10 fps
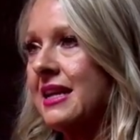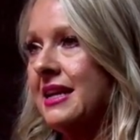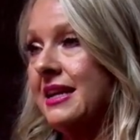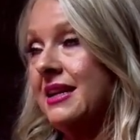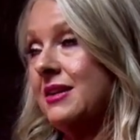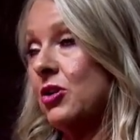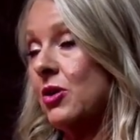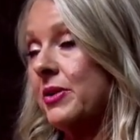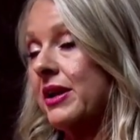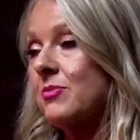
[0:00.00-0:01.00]
And I ended up
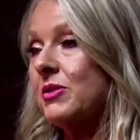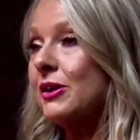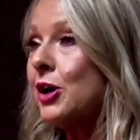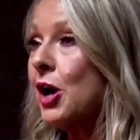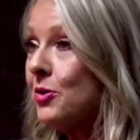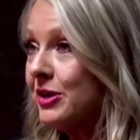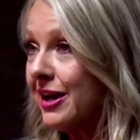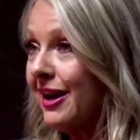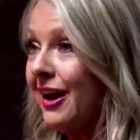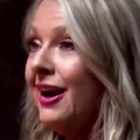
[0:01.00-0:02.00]
growing up in
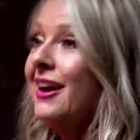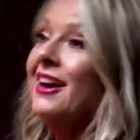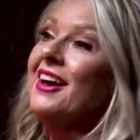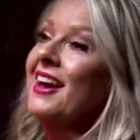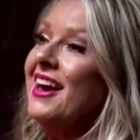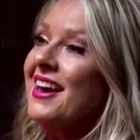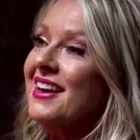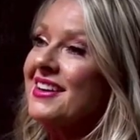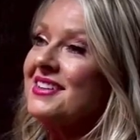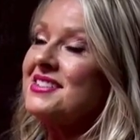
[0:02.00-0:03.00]
Laconia. Mm-hmm.
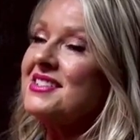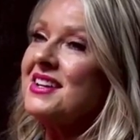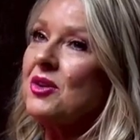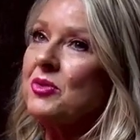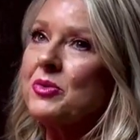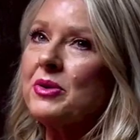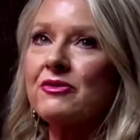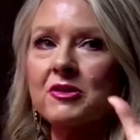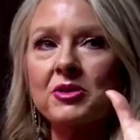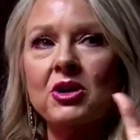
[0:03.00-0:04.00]
And uh, we
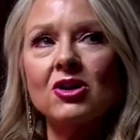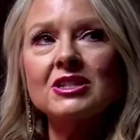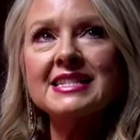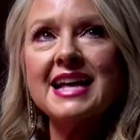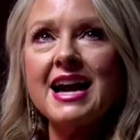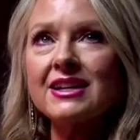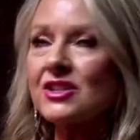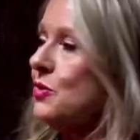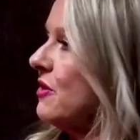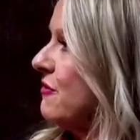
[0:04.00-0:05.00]
went from a cul de sac
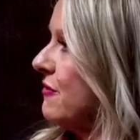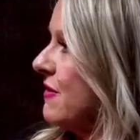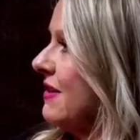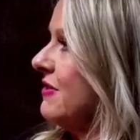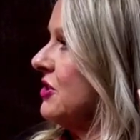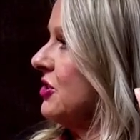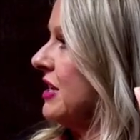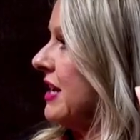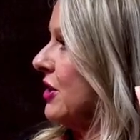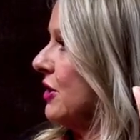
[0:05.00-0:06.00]
to a 500
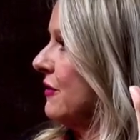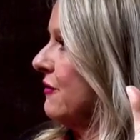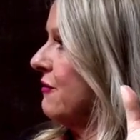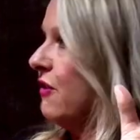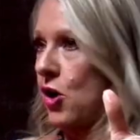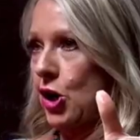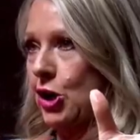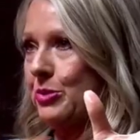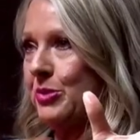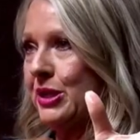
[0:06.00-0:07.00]
acre
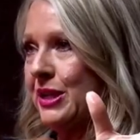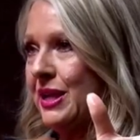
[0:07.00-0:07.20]
farm.